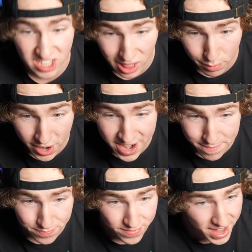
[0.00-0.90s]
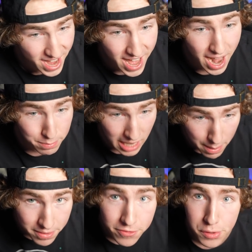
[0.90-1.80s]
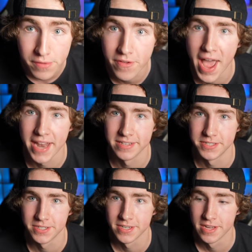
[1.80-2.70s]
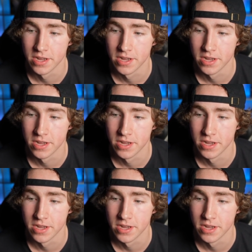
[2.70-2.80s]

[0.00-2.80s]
celebrate and I'm coming for revenge.